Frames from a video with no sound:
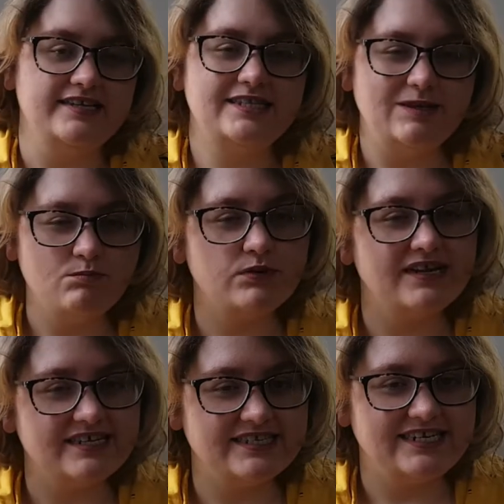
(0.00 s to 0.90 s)

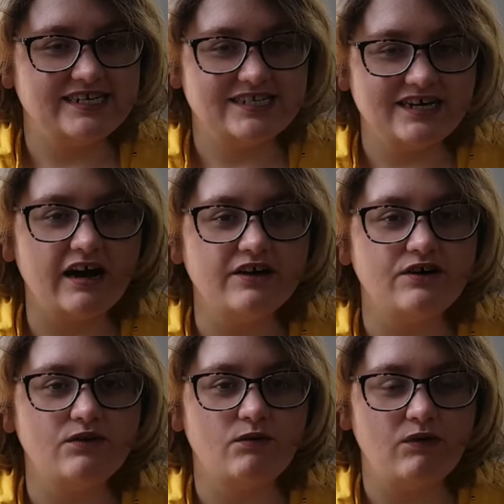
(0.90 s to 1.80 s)
simplistic
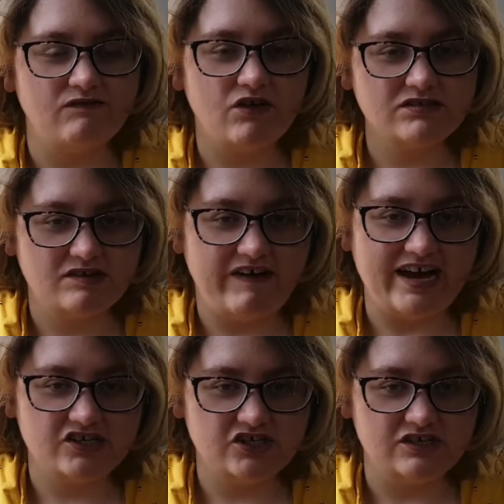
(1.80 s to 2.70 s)
style with lots of
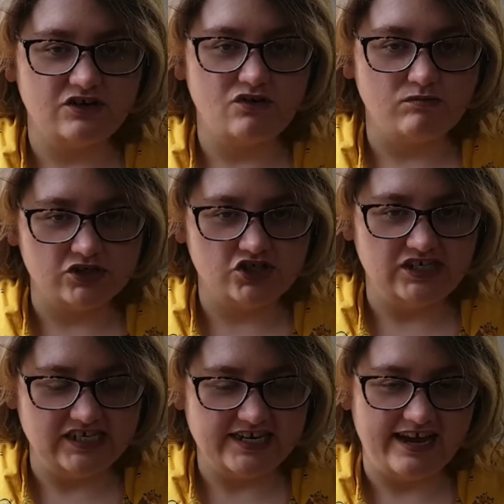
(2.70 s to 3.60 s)
action and not much
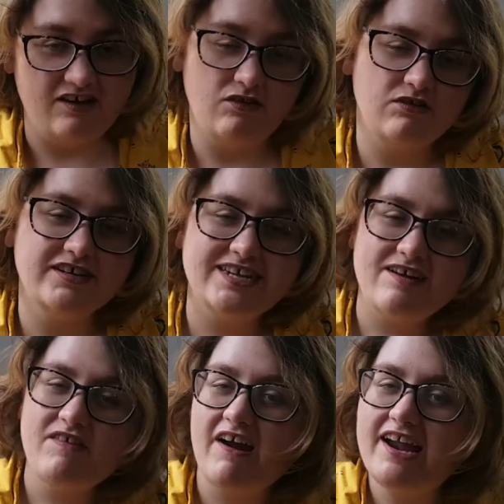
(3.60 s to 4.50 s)
detail, or is it a
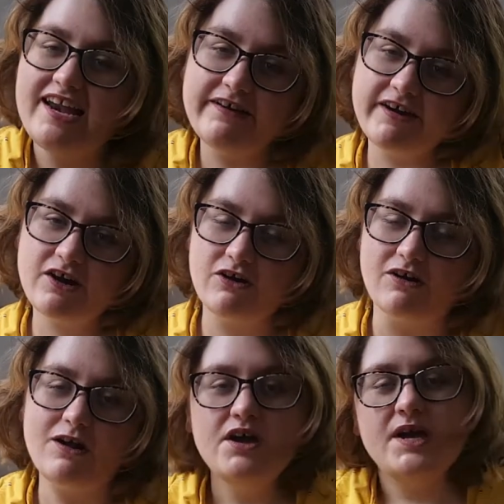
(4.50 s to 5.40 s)
very
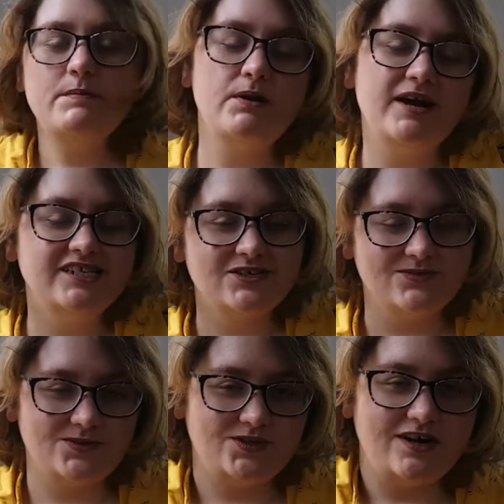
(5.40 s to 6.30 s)
lyrical,
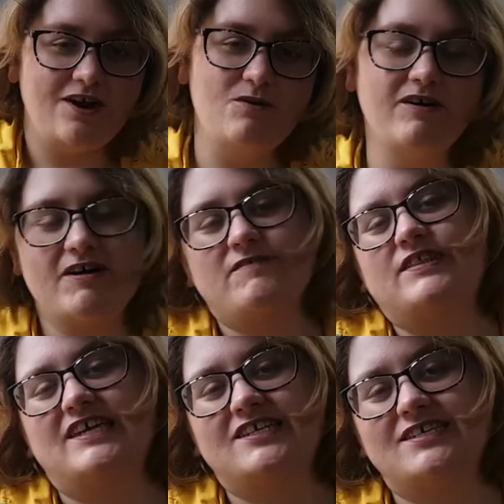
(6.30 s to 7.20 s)
poetical style where
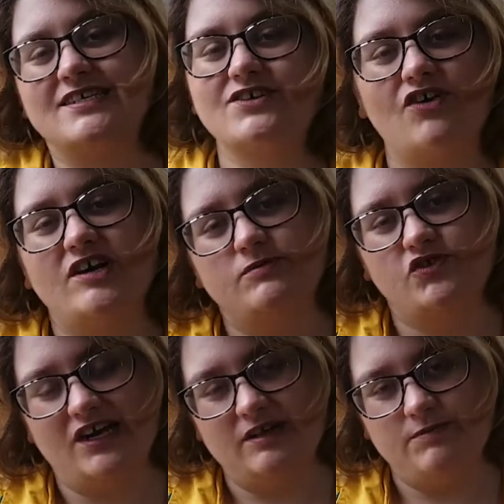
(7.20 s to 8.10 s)
everything is described
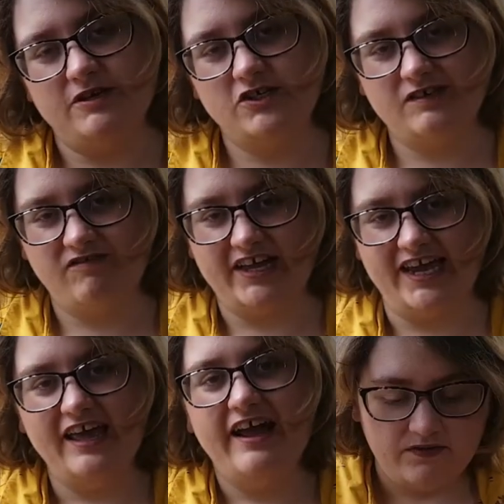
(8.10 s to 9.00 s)
really
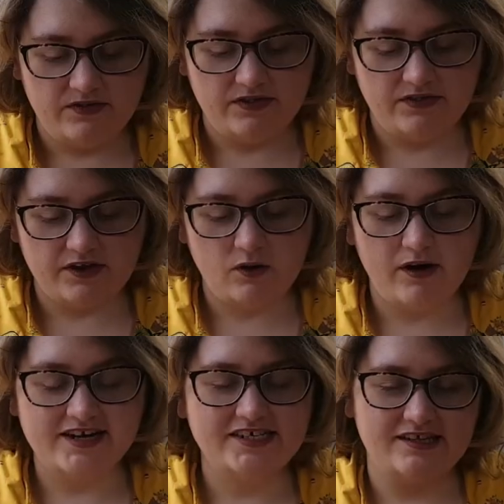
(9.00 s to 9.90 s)
beautifully? The
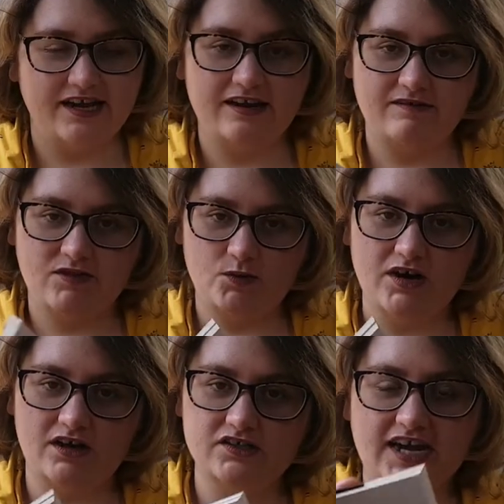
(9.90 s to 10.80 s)
Quiet at the End of the
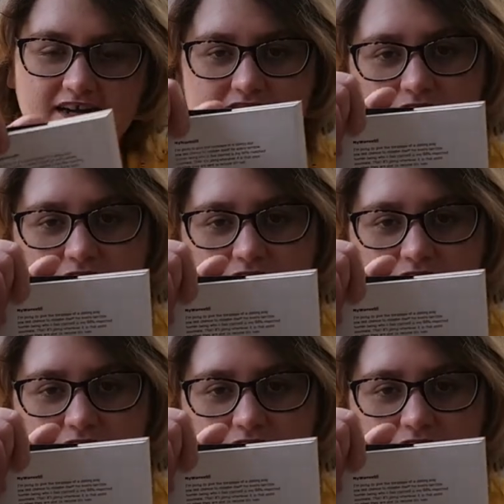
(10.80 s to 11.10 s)
World has